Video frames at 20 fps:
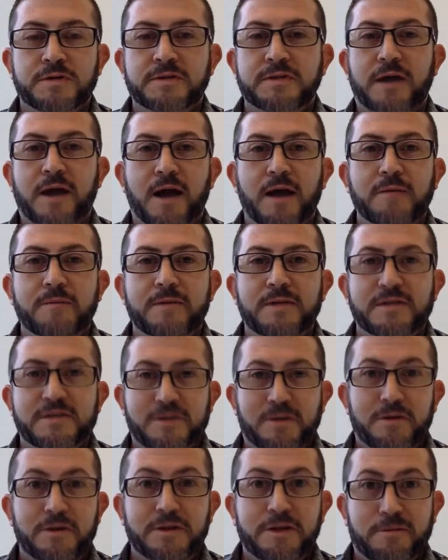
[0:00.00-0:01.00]
of the time is
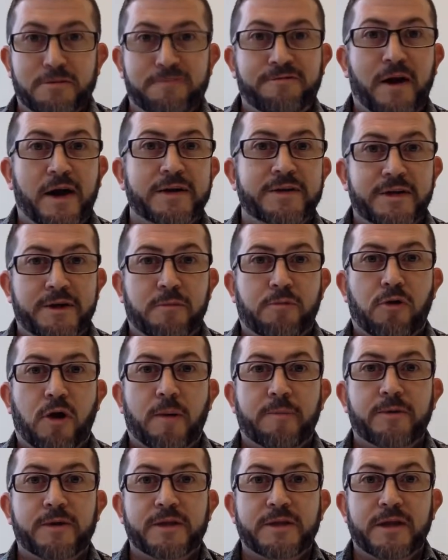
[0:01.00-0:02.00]
they'll end up finding a
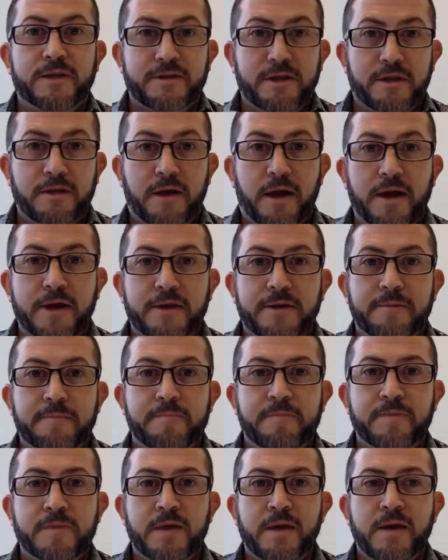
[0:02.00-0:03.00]
property that they like.
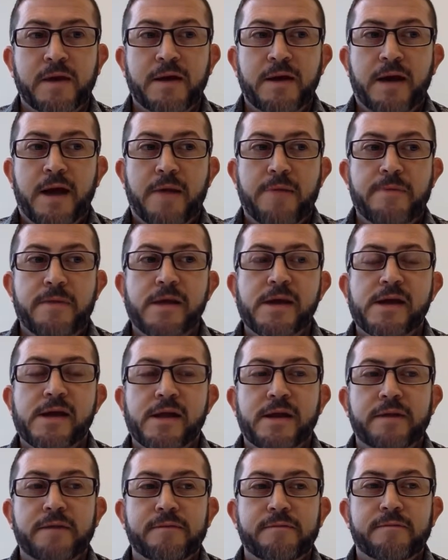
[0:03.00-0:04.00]
And
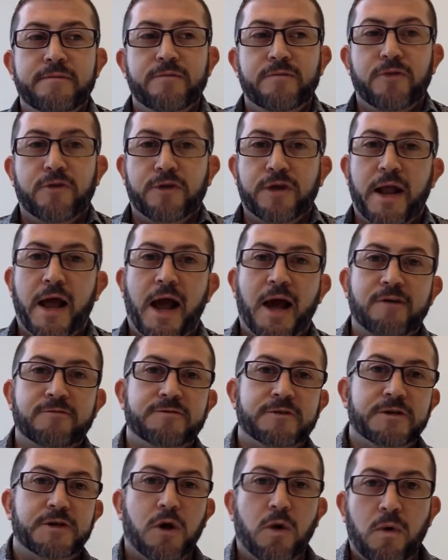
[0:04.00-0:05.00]
then they're going to have
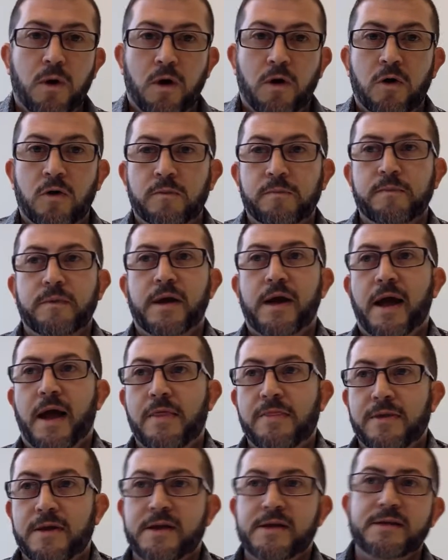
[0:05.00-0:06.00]
to go home
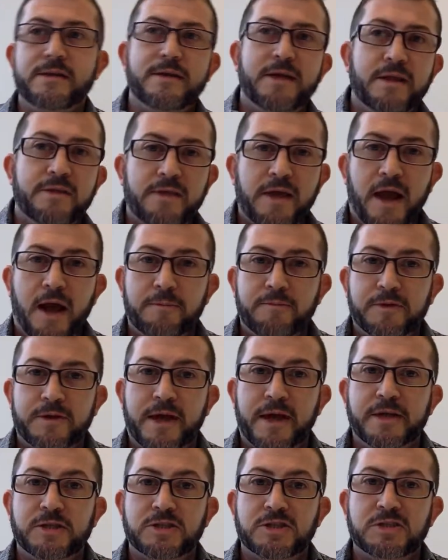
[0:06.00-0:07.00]
and then get the
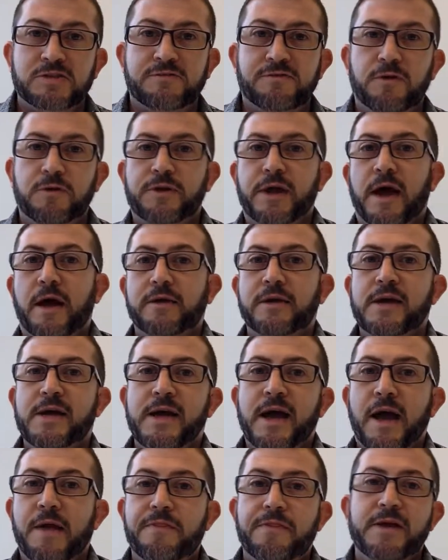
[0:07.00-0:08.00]
applications filled out
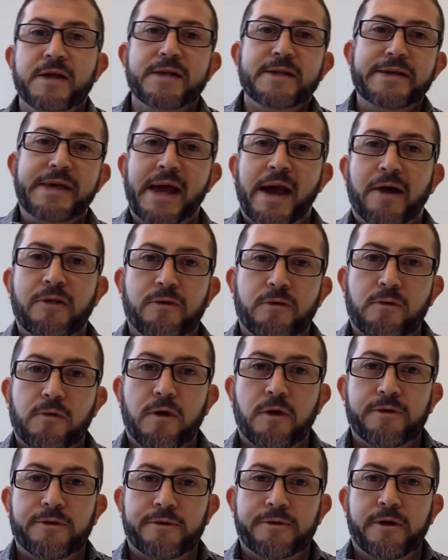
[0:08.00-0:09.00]
and then gather
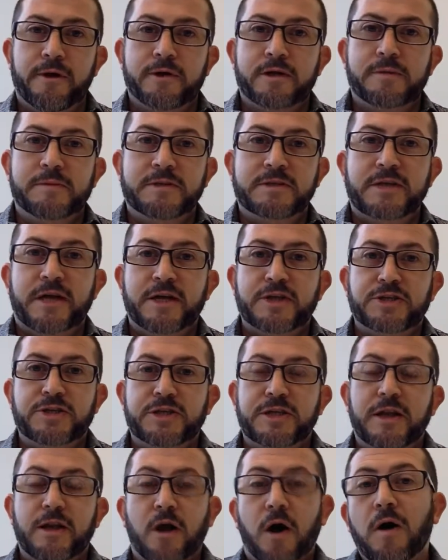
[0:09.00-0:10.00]
all their documentation.
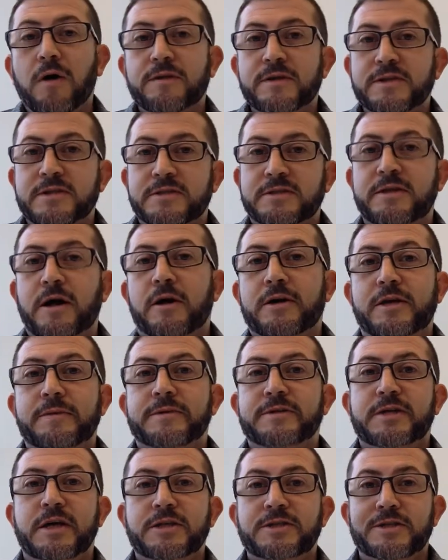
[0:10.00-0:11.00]
And all this
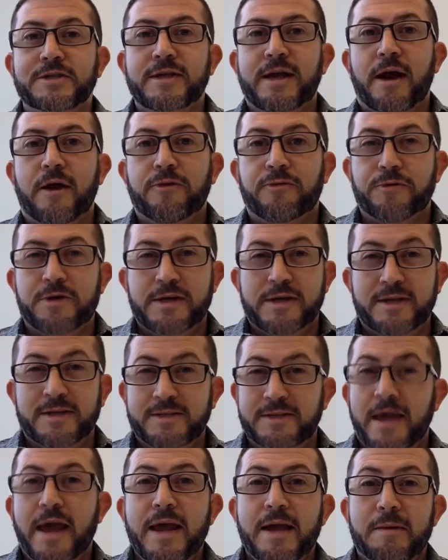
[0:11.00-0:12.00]
documentation gathering can
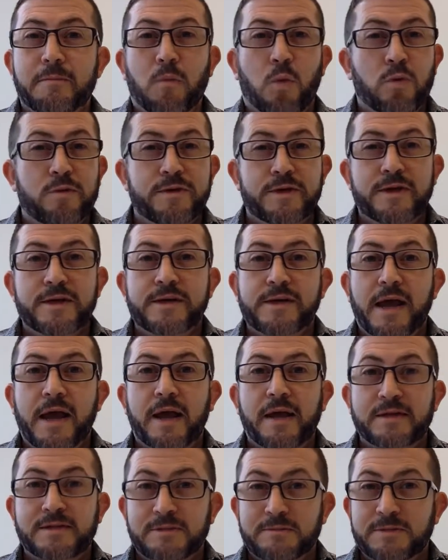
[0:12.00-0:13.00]
take more than a
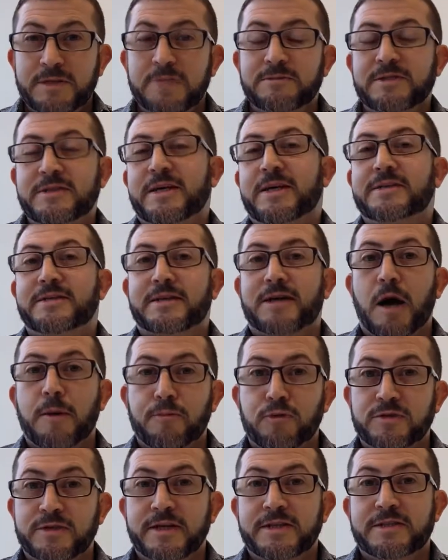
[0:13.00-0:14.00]
day. Sometimes it takes a
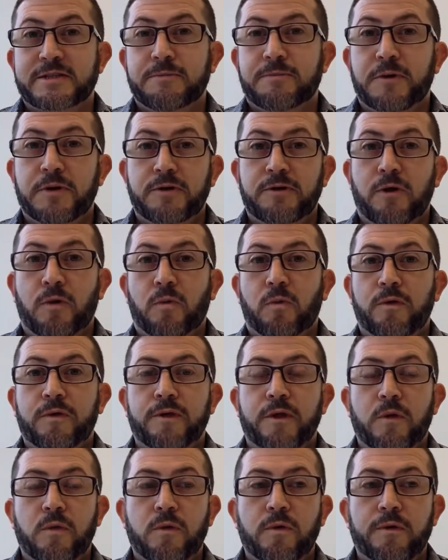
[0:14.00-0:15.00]
couple days depending on where
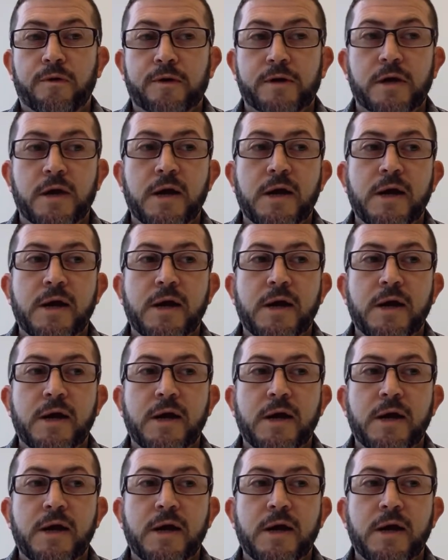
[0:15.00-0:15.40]
they work.